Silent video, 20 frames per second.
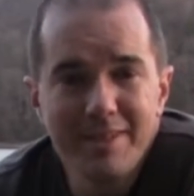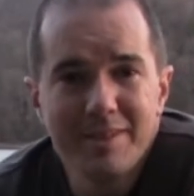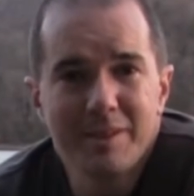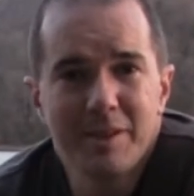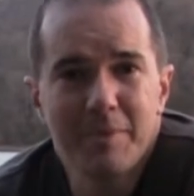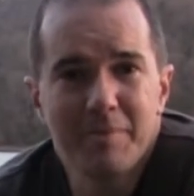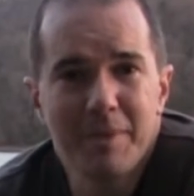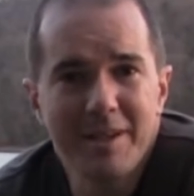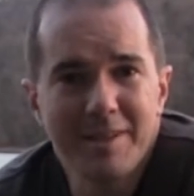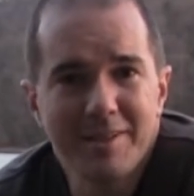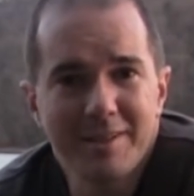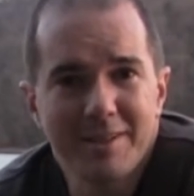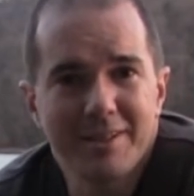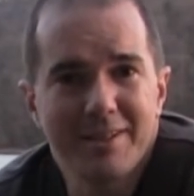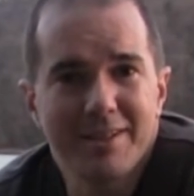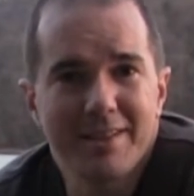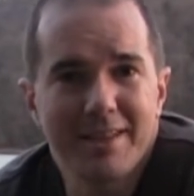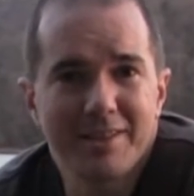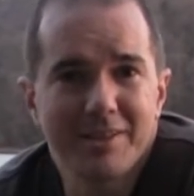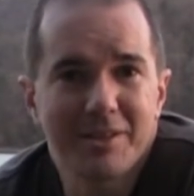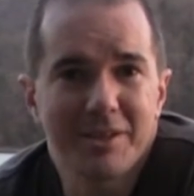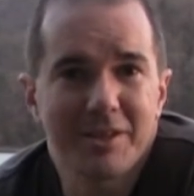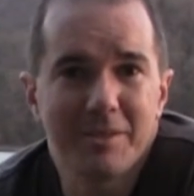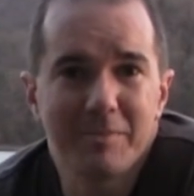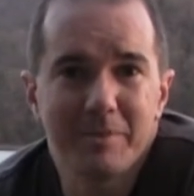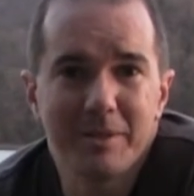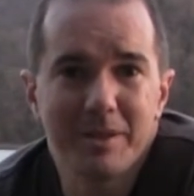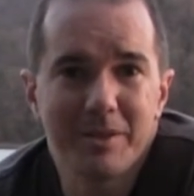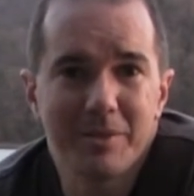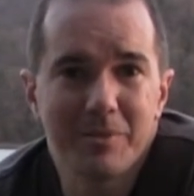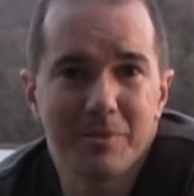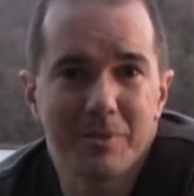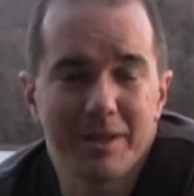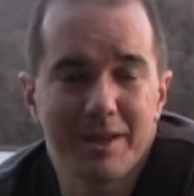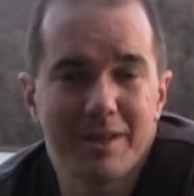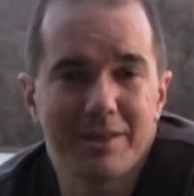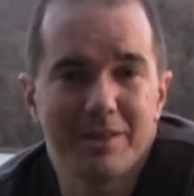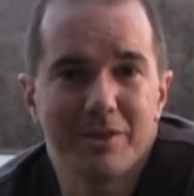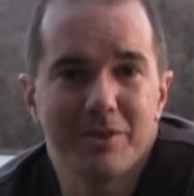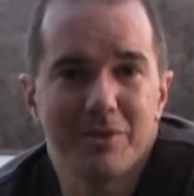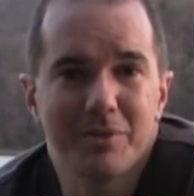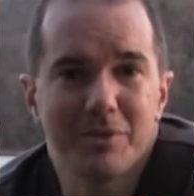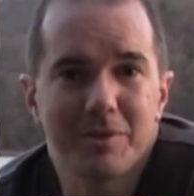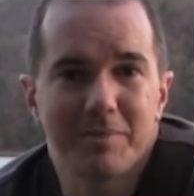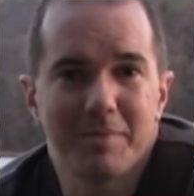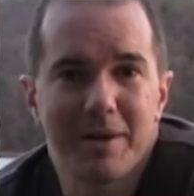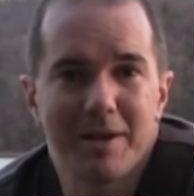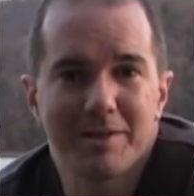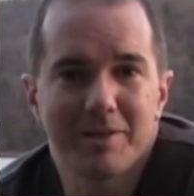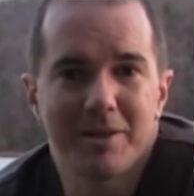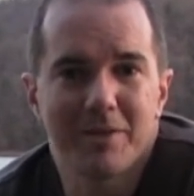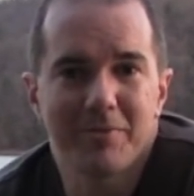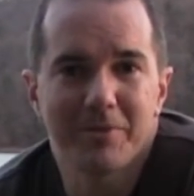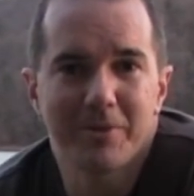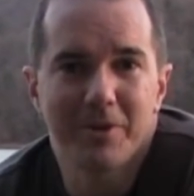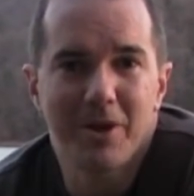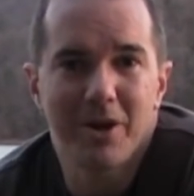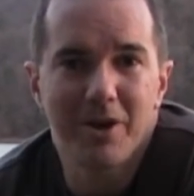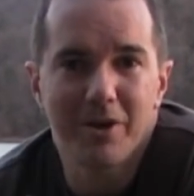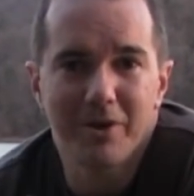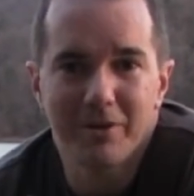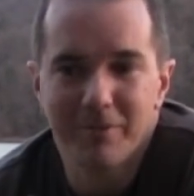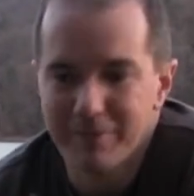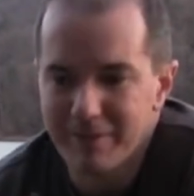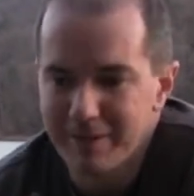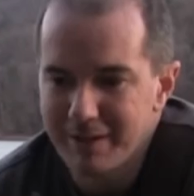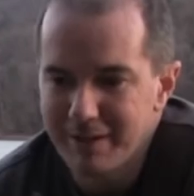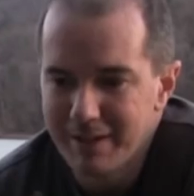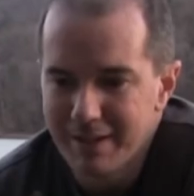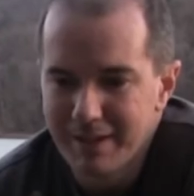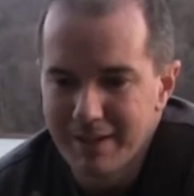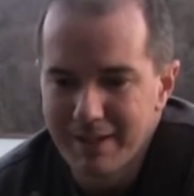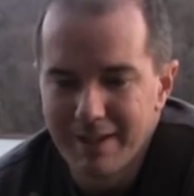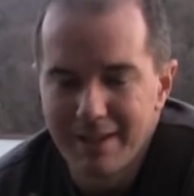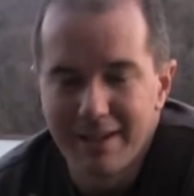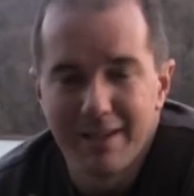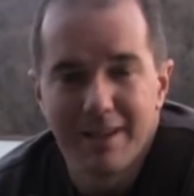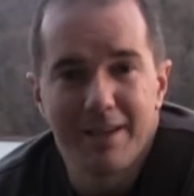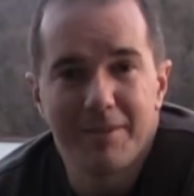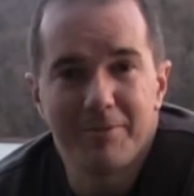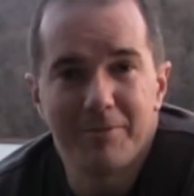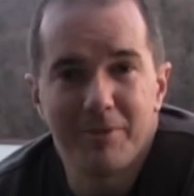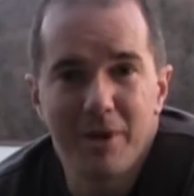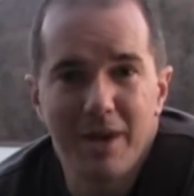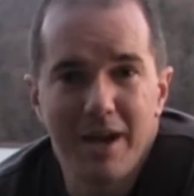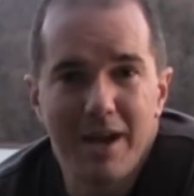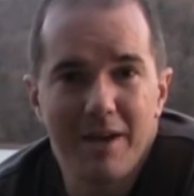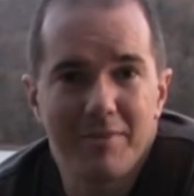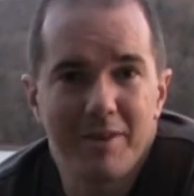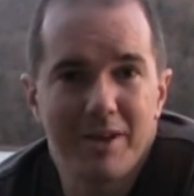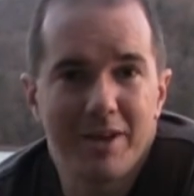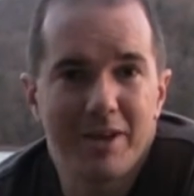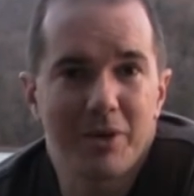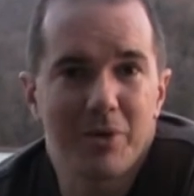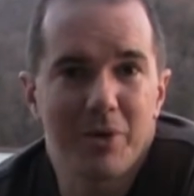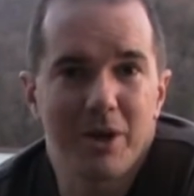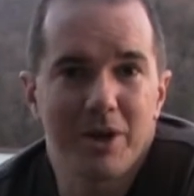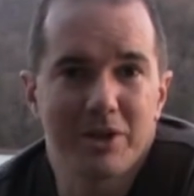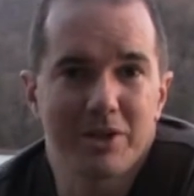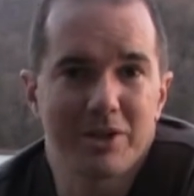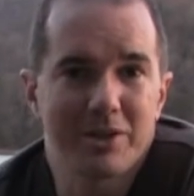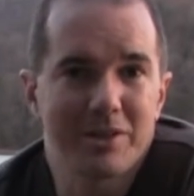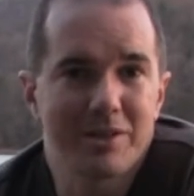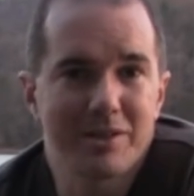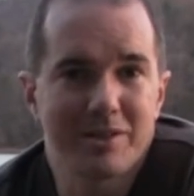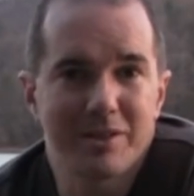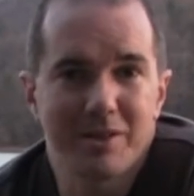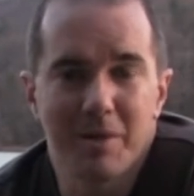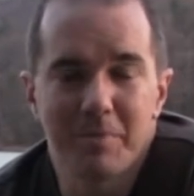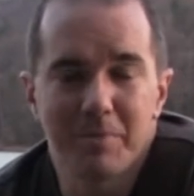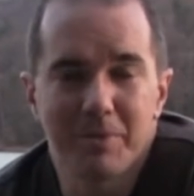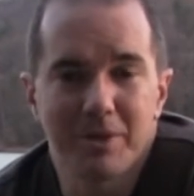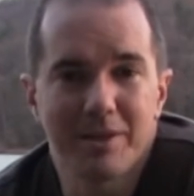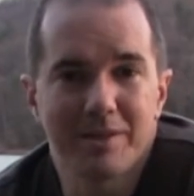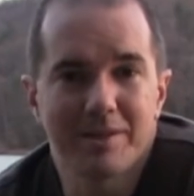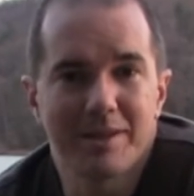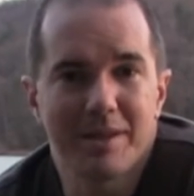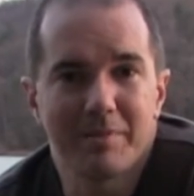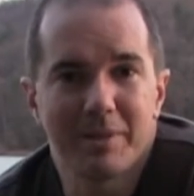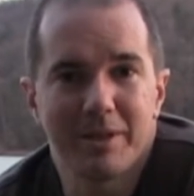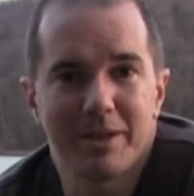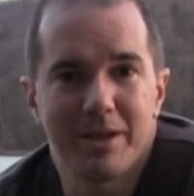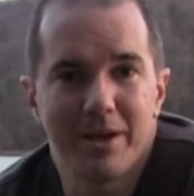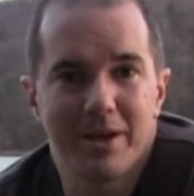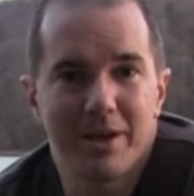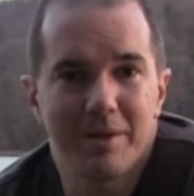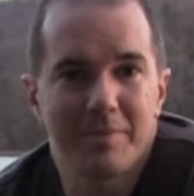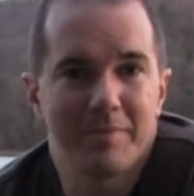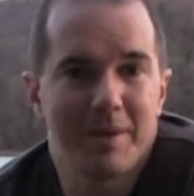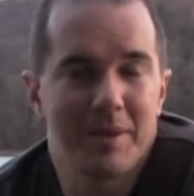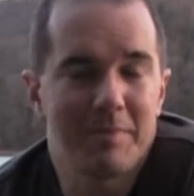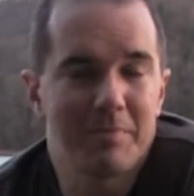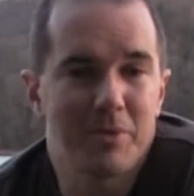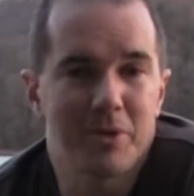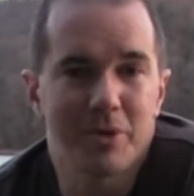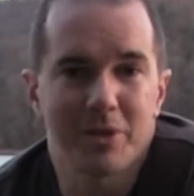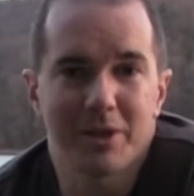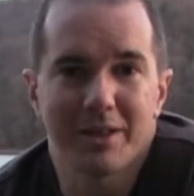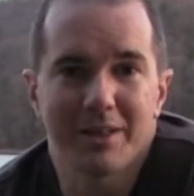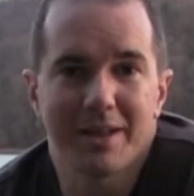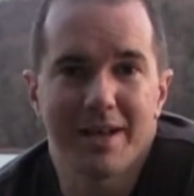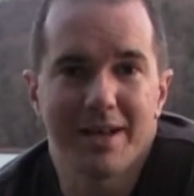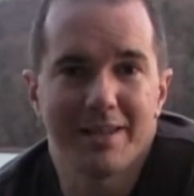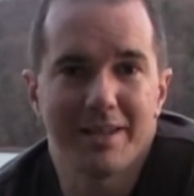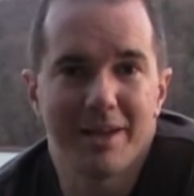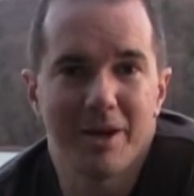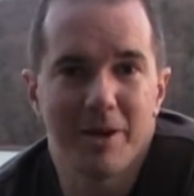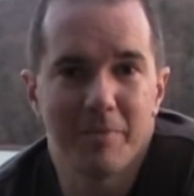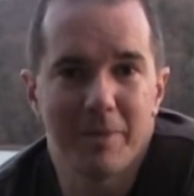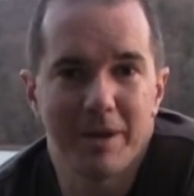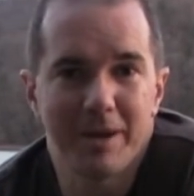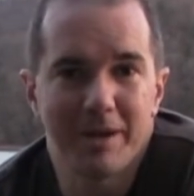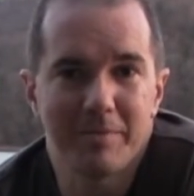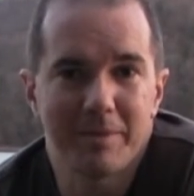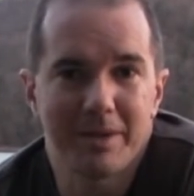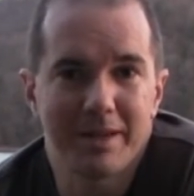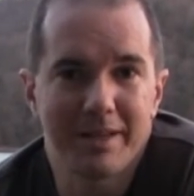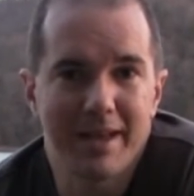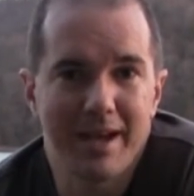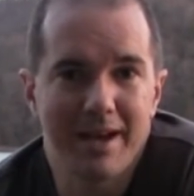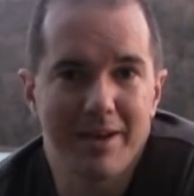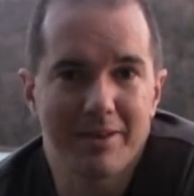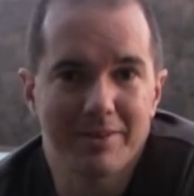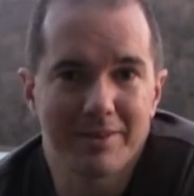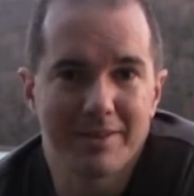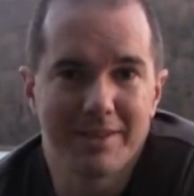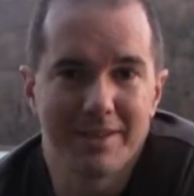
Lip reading: So basically that's going to be what I do with my self-photography. If you have any questions, please let me know. I'm more than glad to help anybody out.